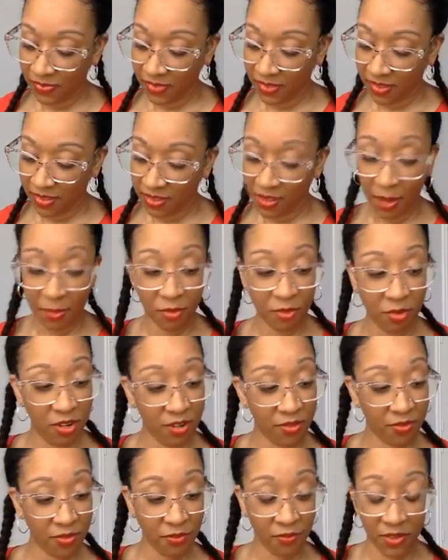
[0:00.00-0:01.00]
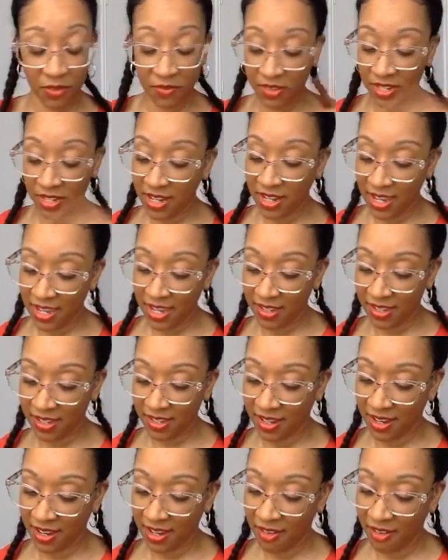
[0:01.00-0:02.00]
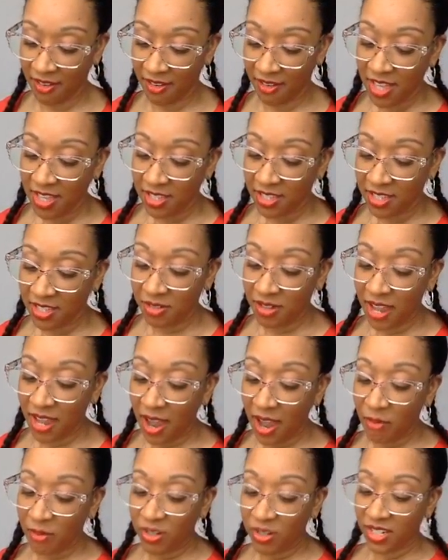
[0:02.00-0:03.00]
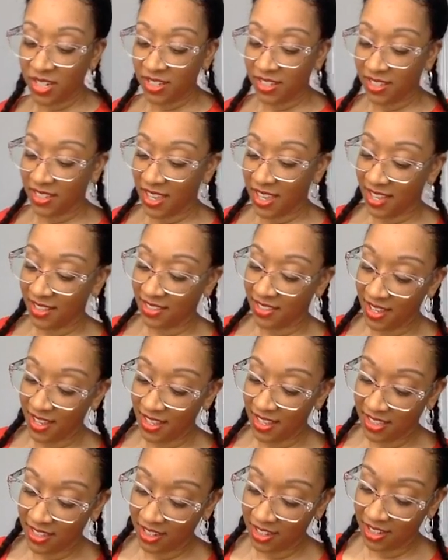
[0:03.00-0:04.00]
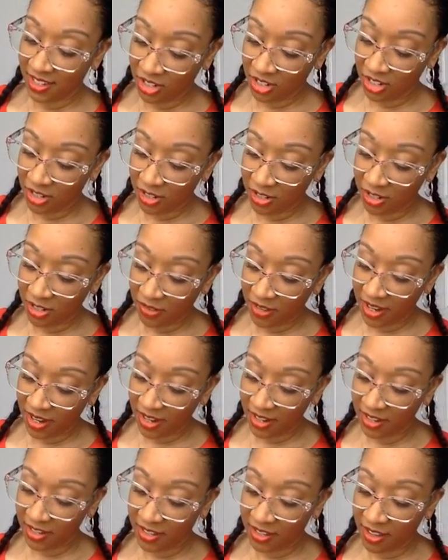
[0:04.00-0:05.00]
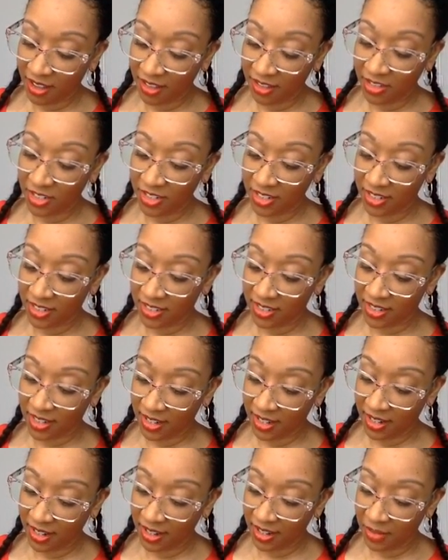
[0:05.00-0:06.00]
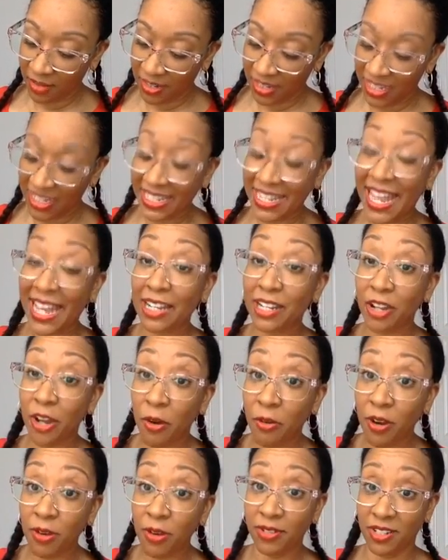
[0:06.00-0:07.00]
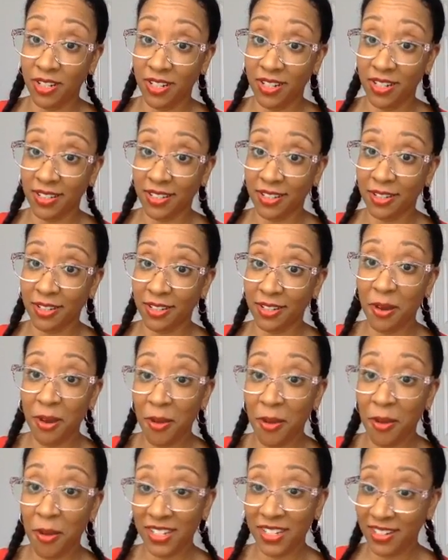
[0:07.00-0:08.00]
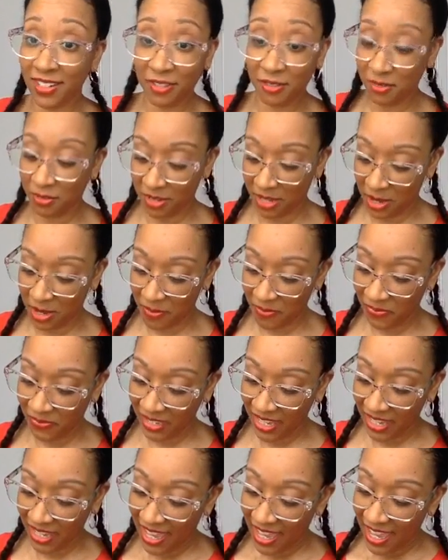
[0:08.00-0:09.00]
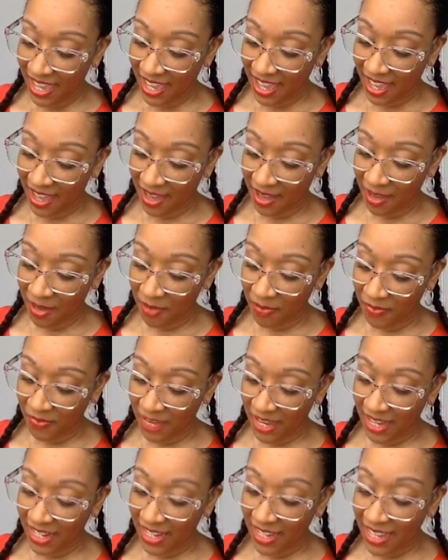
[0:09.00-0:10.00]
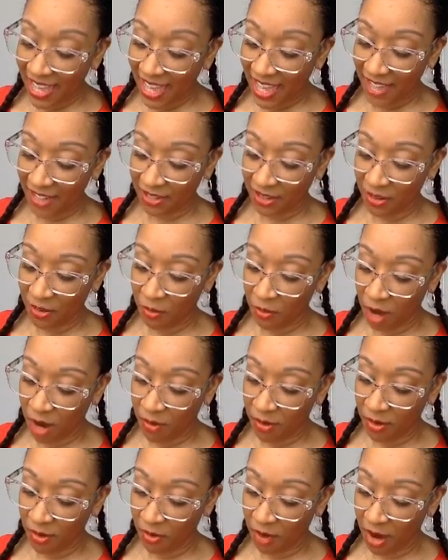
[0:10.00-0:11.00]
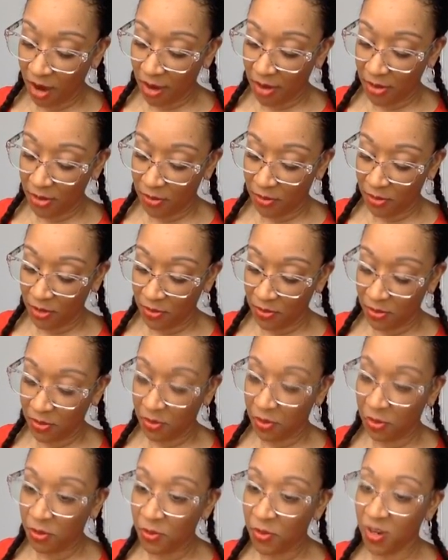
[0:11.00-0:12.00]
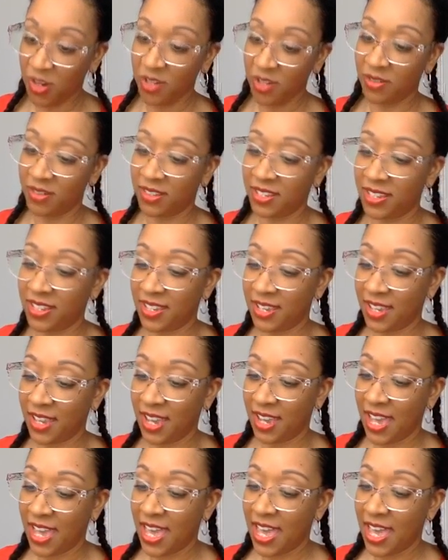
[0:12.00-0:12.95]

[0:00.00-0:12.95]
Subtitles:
So I'm going from 15 to 18 now. So now when she had said this, she turned around and saw Jesus standing there, but did not know it was Jesus. So she saw him, but she didn't know it was him. And he asked her, "Woman, why are you weeping? Whom are you seeking?"